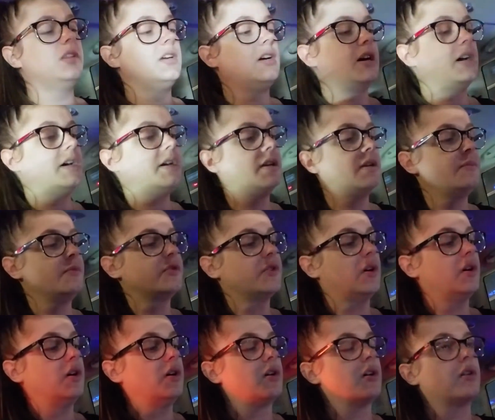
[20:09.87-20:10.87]
items
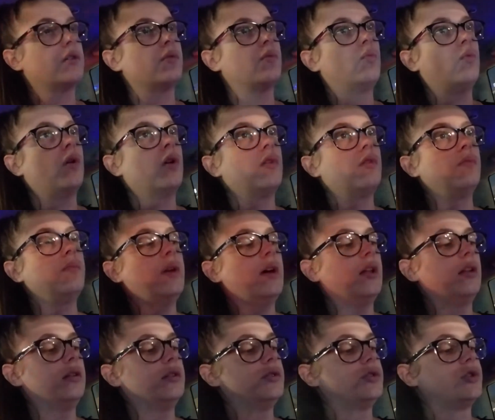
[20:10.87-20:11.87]
are
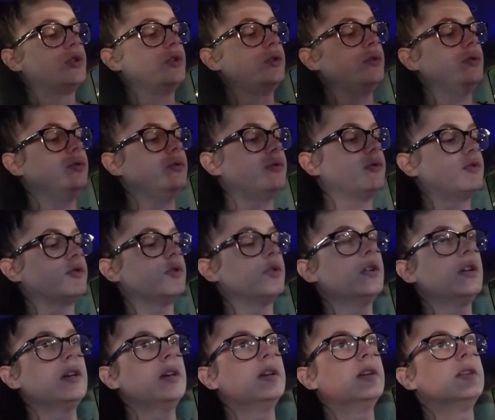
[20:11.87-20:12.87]
watermelon juice,
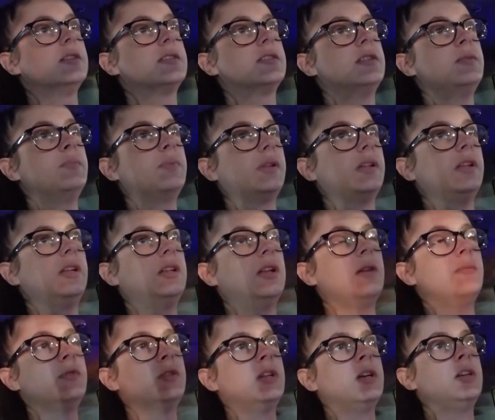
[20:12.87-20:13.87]
Simply
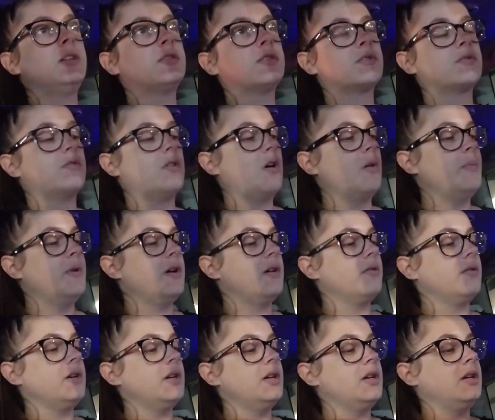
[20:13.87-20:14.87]
Lemonade
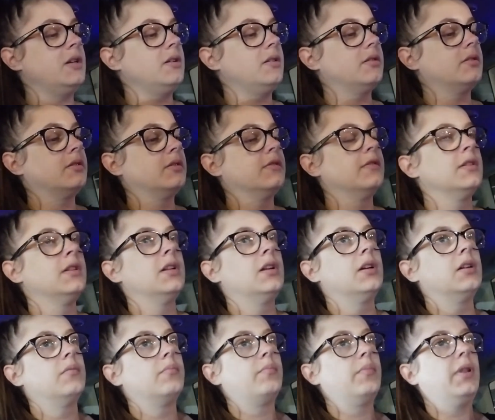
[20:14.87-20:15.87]
strawberry,
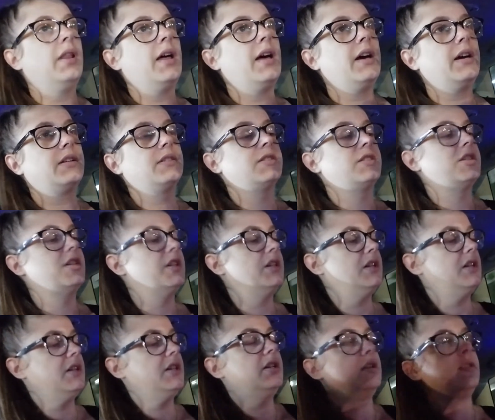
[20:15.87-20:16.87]
black
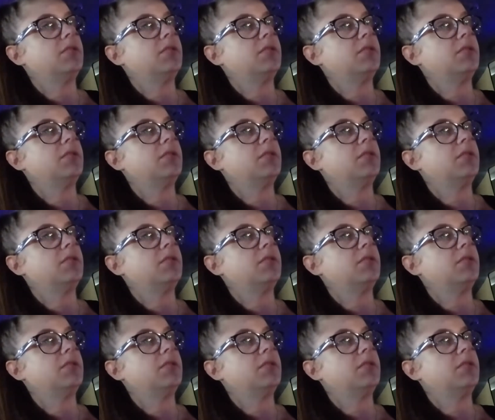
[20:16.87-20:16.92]
tea,